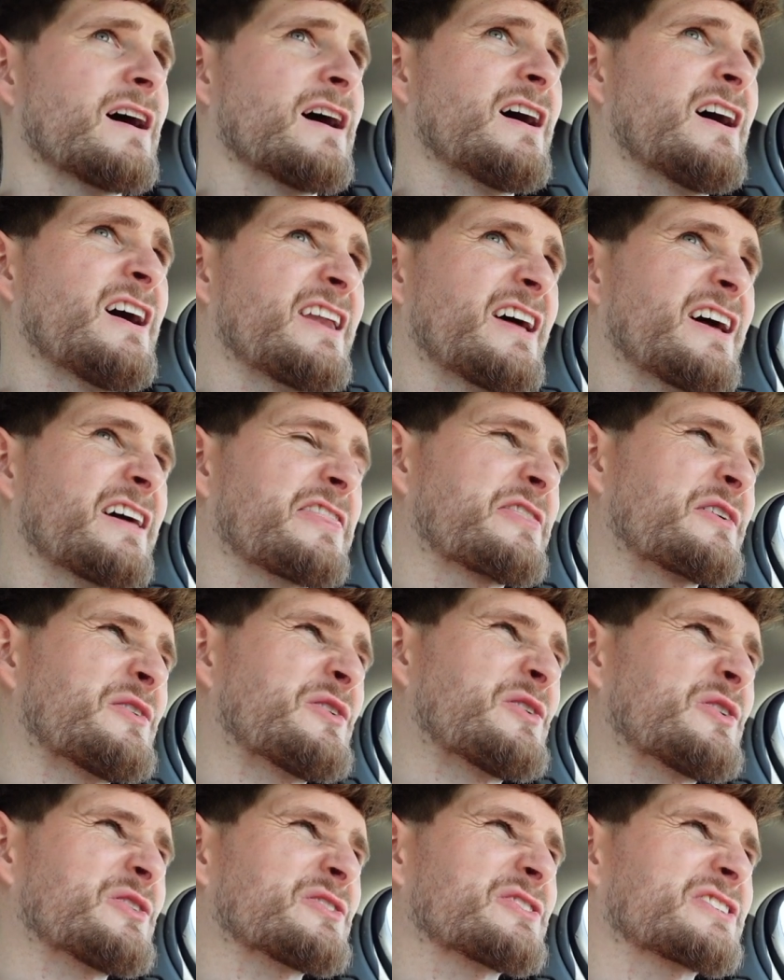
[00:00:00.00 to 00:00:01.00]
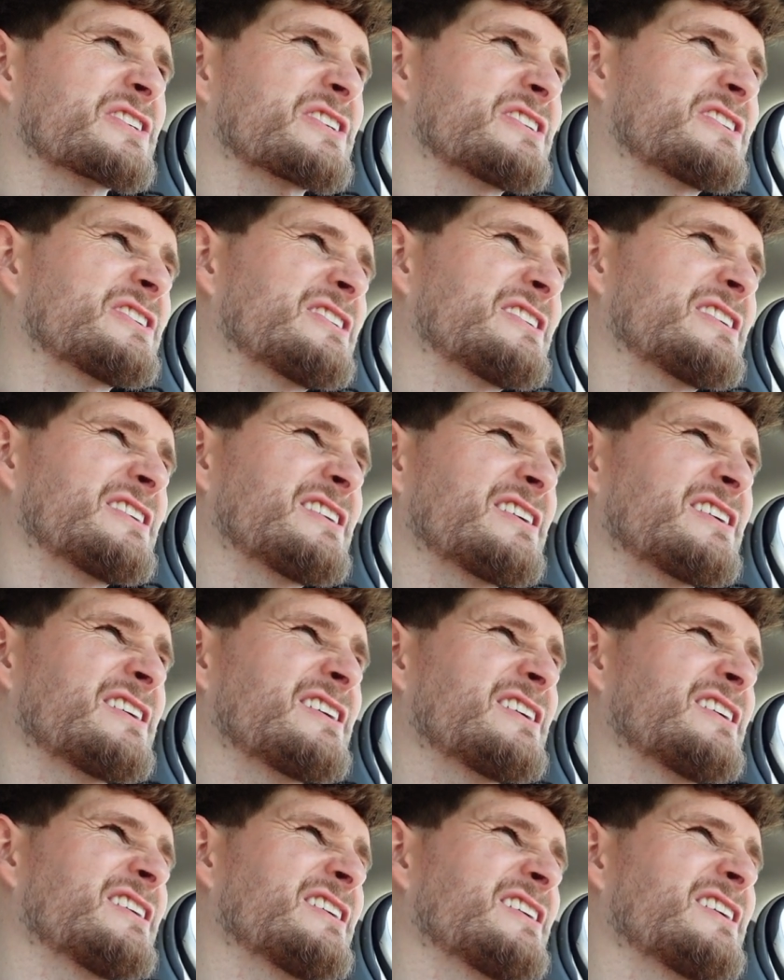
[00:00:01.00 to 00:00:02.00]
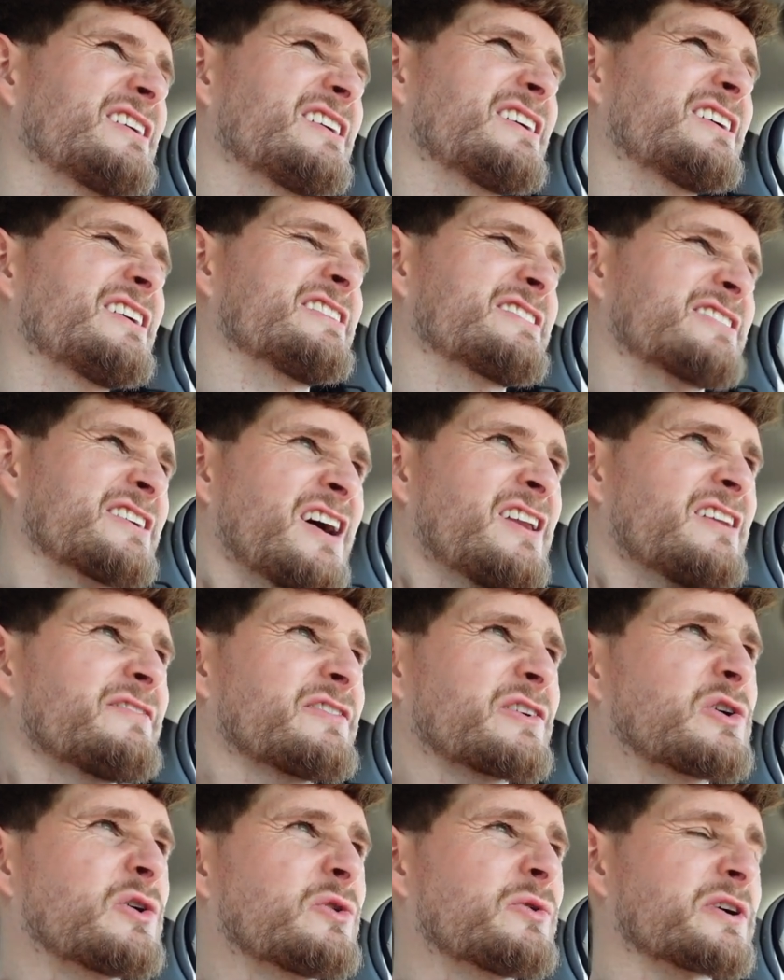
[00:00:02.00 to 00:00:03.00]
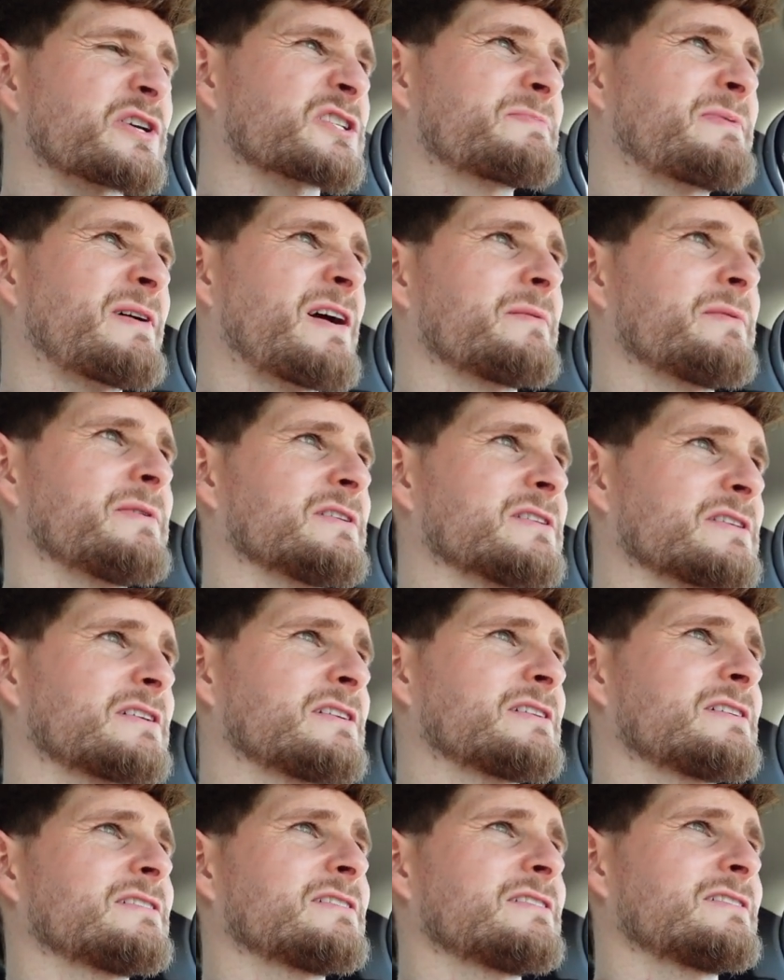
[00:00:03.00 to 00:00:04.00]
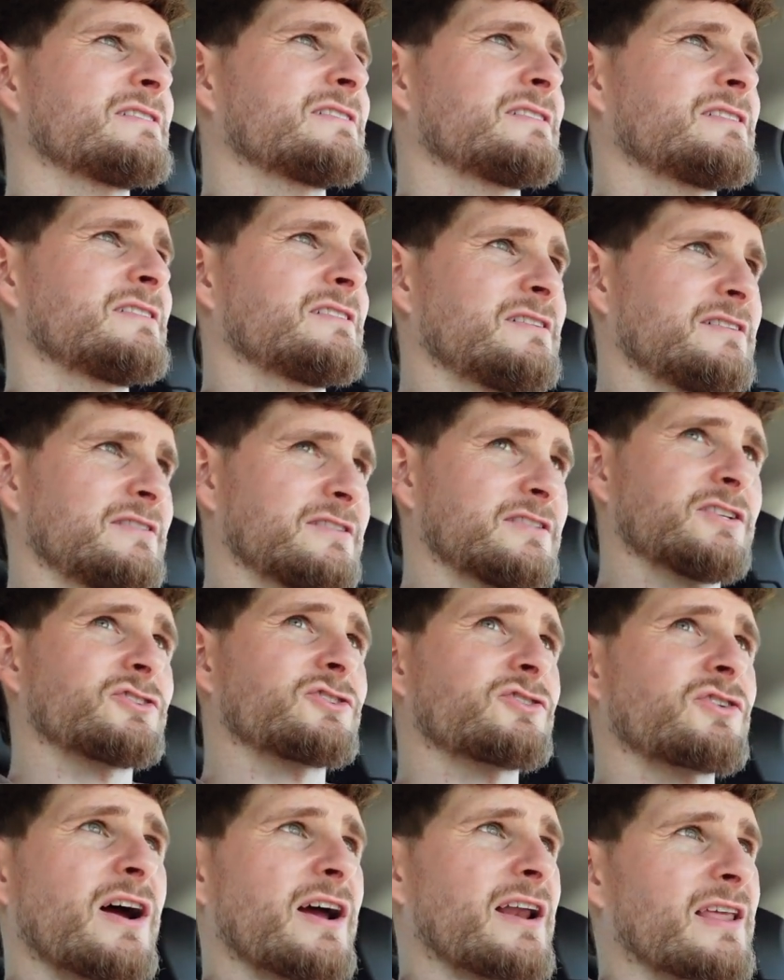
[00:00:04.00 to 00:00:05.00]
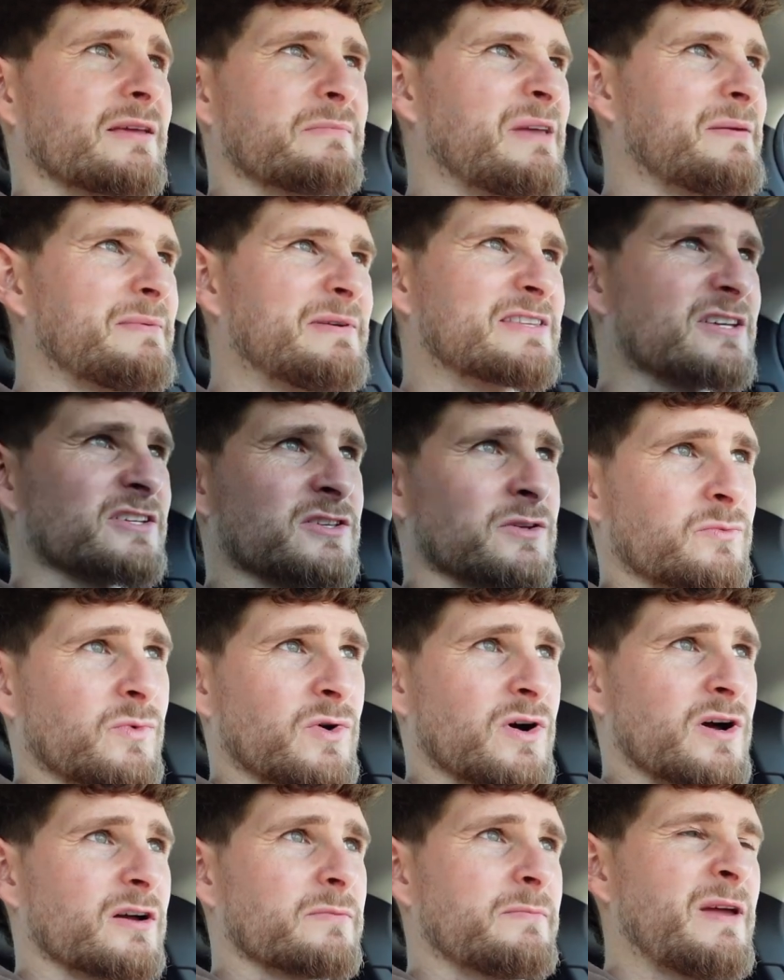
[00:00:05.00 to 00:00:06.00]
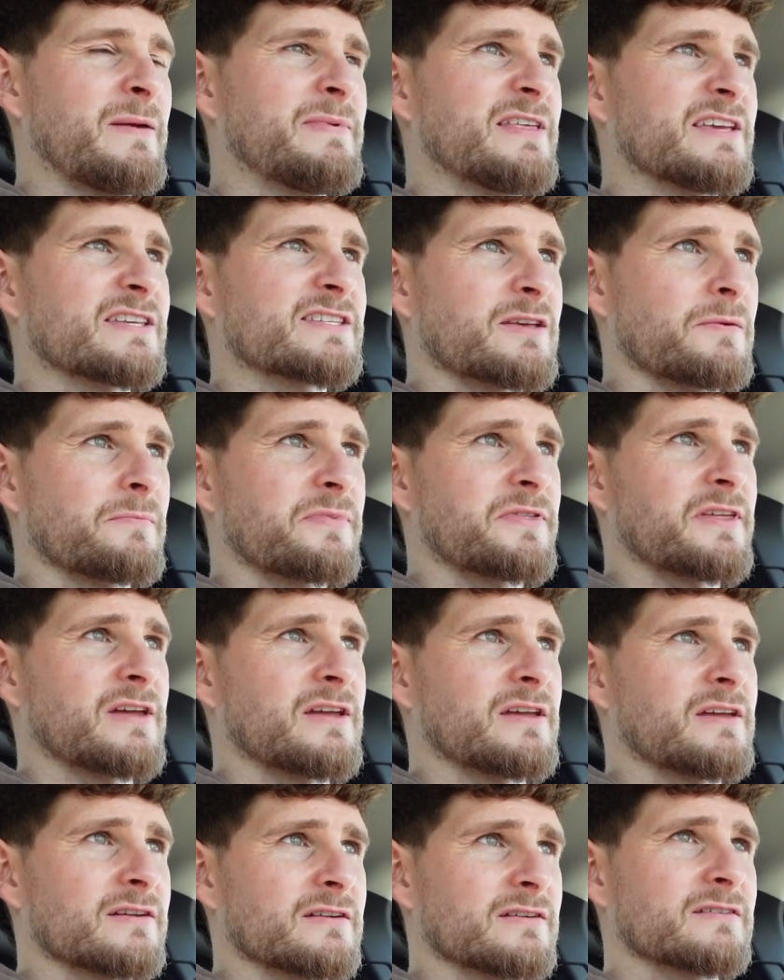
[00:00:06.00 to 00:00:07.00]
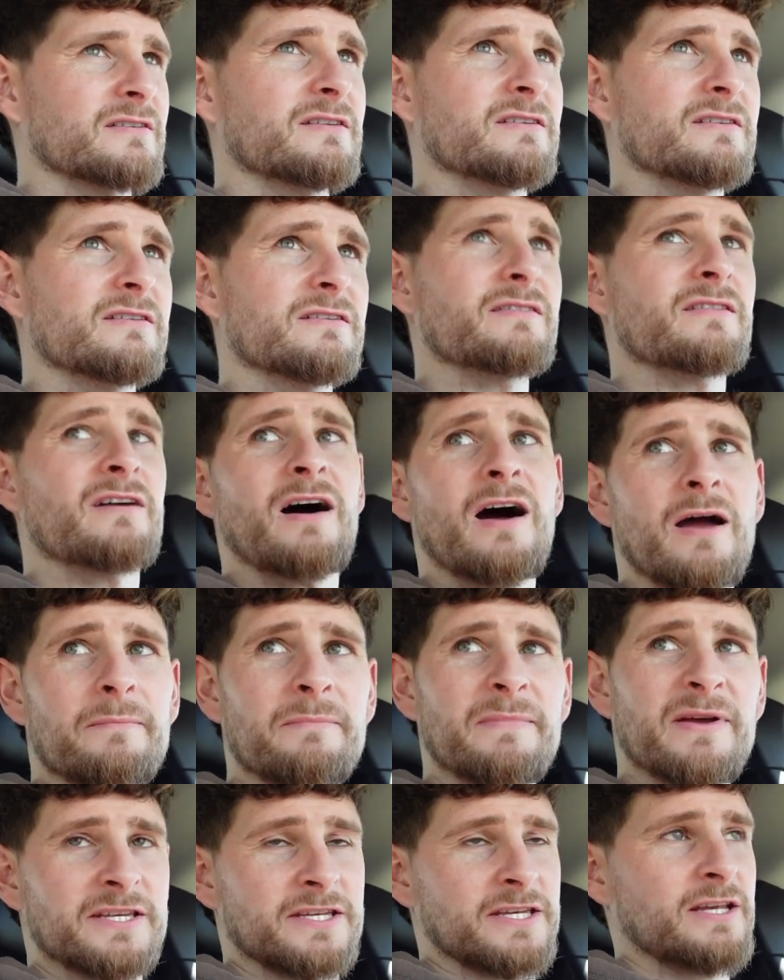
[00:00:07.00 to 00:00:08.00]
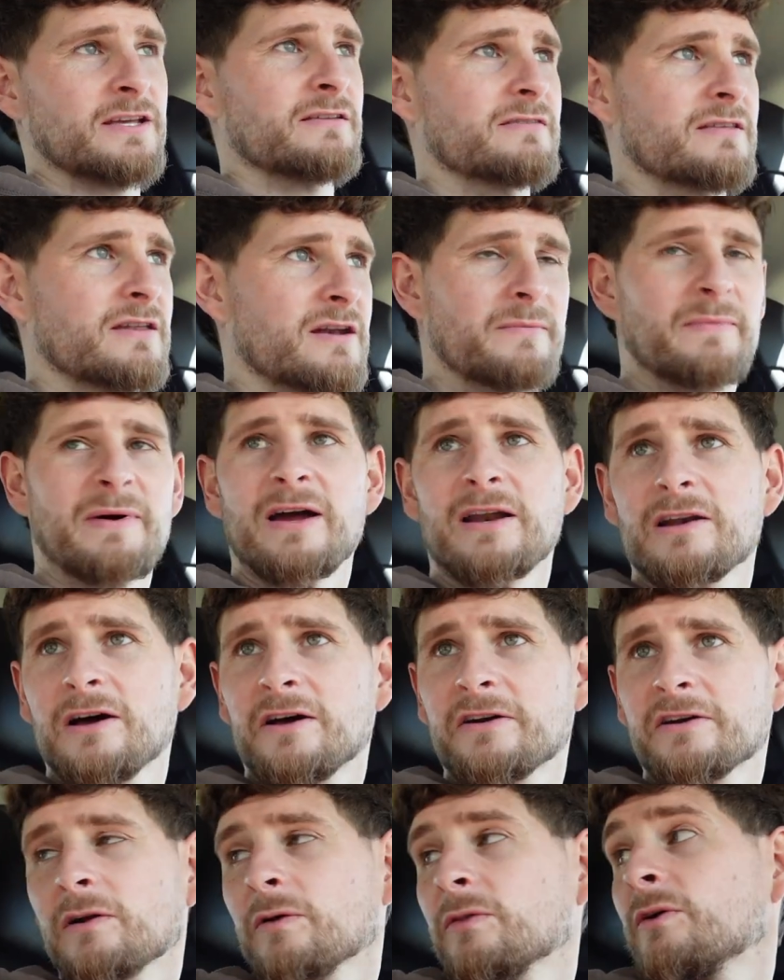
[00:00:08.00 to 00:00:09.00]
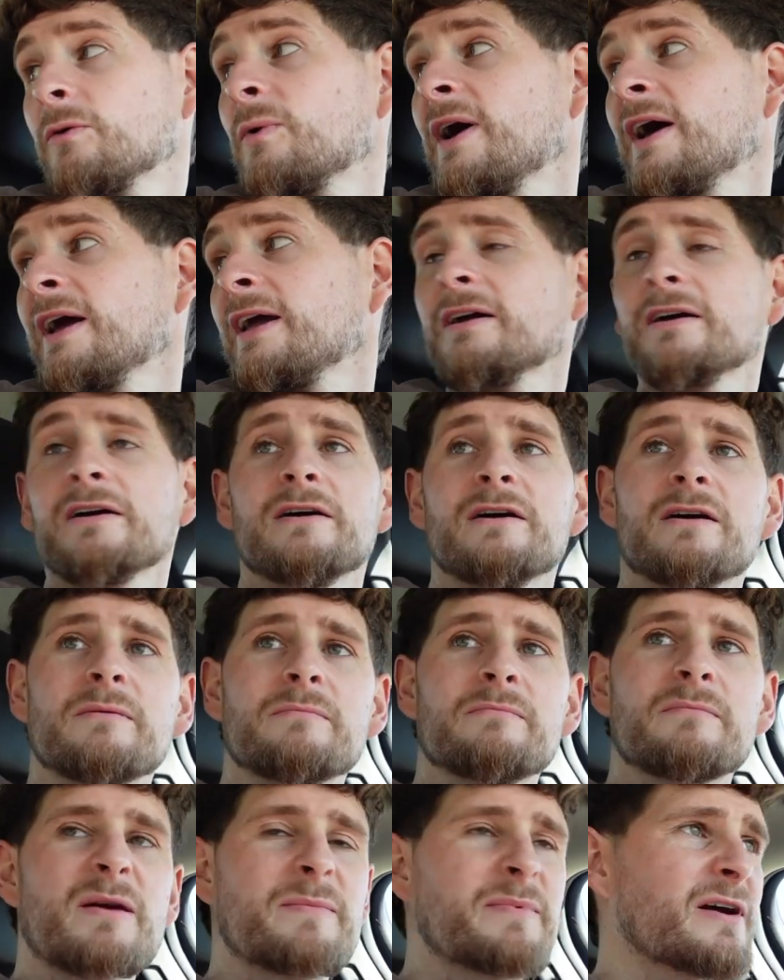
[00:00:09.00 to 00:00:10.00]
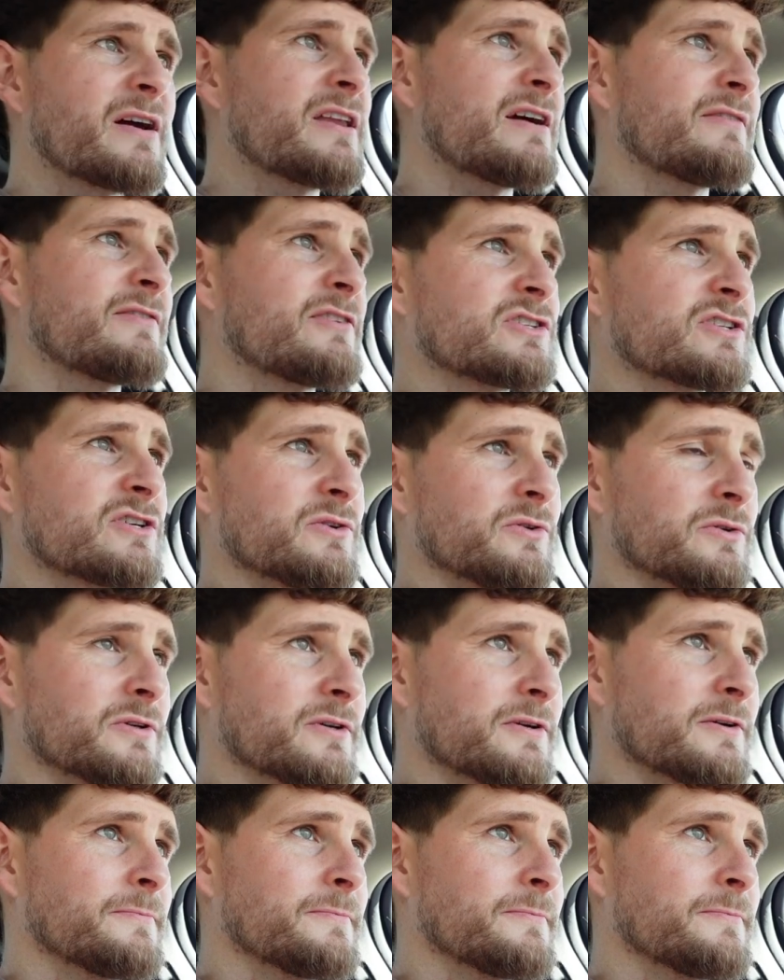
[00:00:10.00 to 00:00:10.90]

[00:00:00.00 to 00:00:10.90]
And I thought it's kind of a cool experiment to try. Like, maybe it doesn't work. Maybe there's something that I'm missing that I might learn along the way. Maybe I never do.